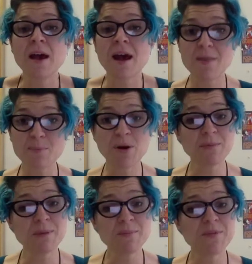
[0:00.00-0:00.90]
Other
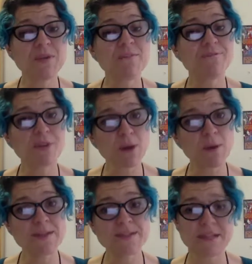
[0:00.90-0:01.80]
problems?
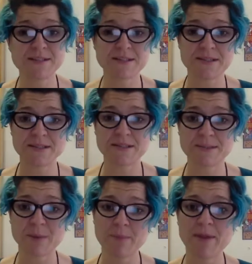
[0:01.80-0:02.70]
Follow-on sentences,
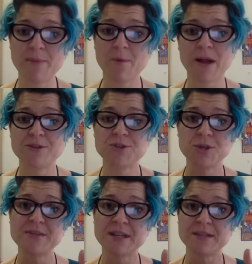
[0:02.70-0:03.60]
where people had
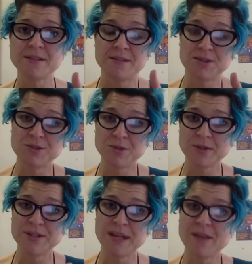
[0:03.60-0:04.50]
two sentences
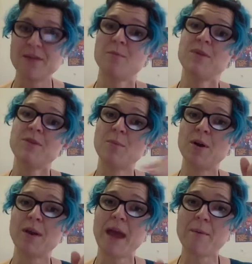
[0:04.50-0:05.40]
joined together with the
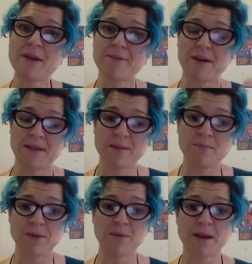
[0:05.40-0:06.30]
word however in the
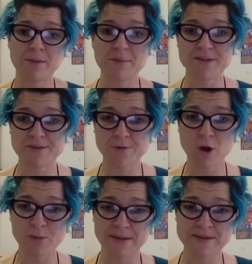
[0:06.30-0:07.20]
middle and a bunch of
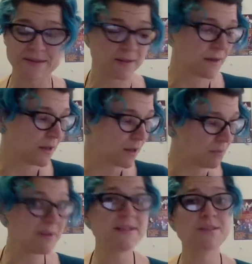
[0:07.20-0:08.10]
commas.
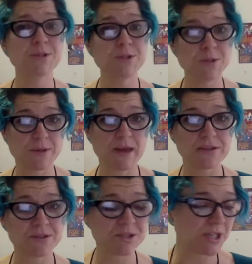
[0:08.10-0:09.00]
Please don't do that.
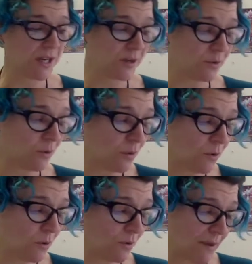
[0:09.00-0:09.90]
Check
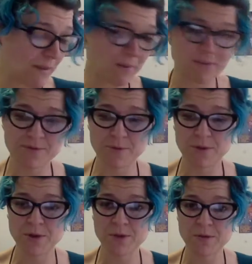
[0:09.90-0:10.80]
your grammar before
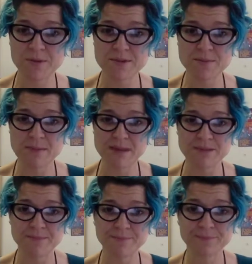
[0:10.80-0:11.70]
you submit.